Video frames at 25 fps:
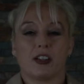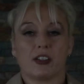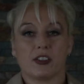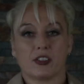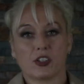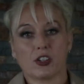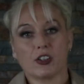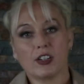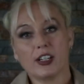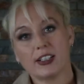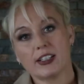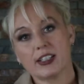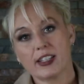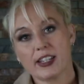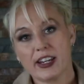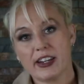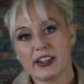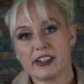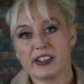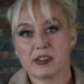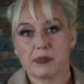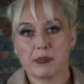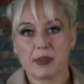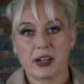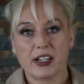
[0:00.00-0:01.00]
So let's say
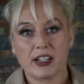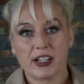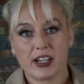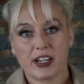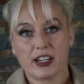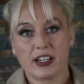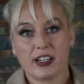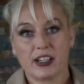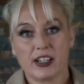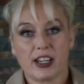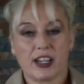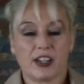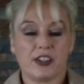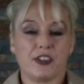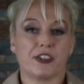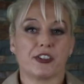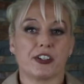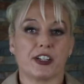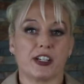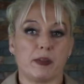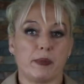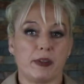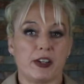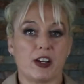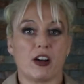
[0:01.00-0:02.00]
it's Monday and you're
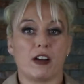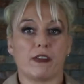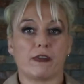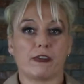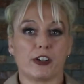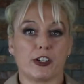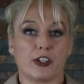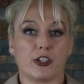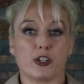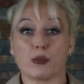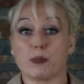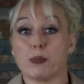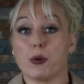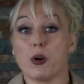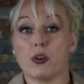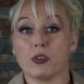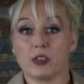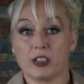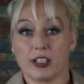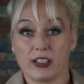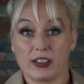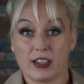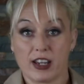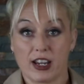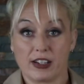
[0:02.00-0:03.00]
going to be offering
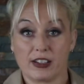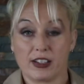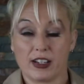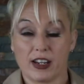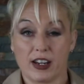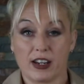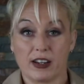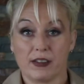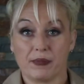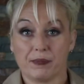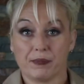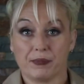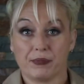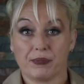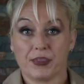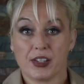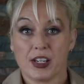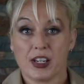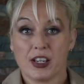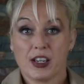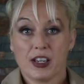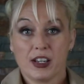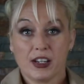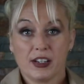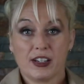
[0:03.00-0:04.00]
Chipotle that day.
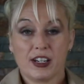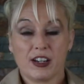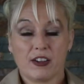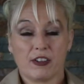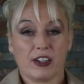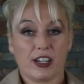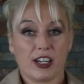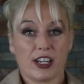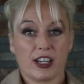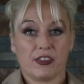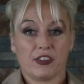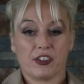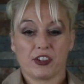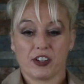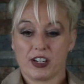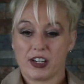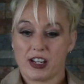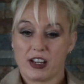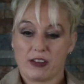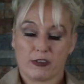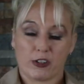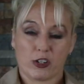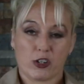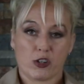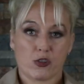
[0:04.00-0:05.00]
Now again, they're going to
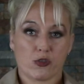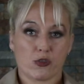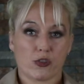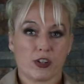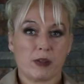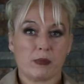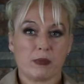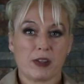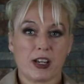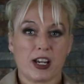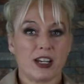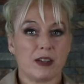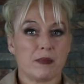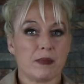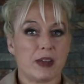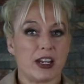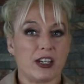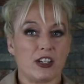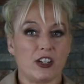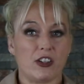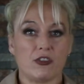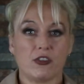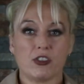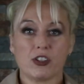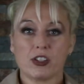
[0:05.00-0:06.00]
have a streamlined
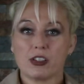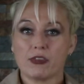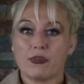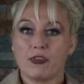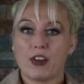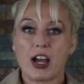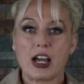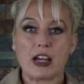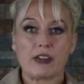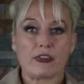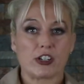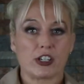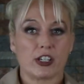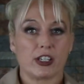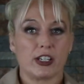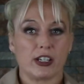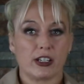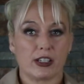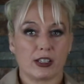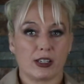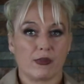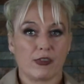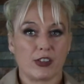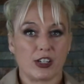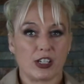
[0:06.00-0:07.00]
menu, just 5 or
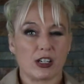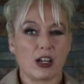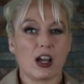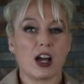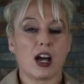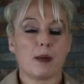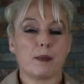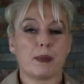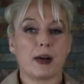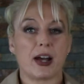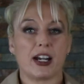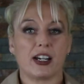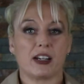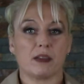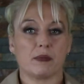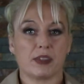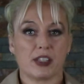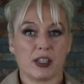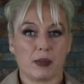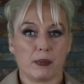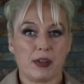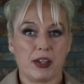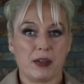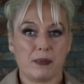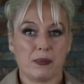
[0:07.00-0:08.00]
6 of the top items
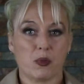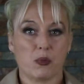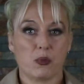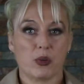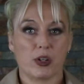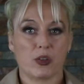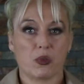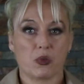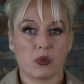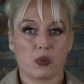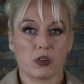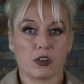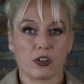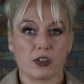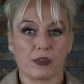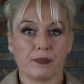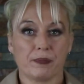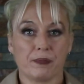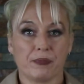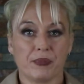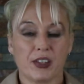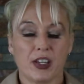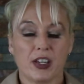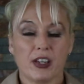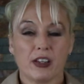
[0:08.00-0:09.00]
that people would order.
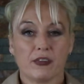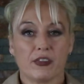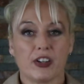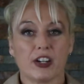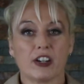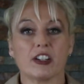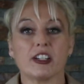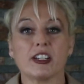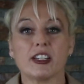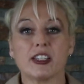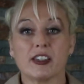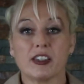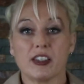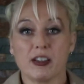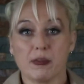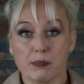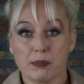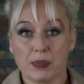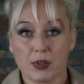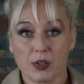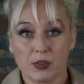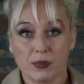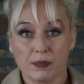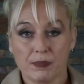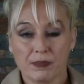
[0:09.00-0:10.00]
Very
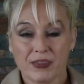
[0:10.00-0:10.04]
simple.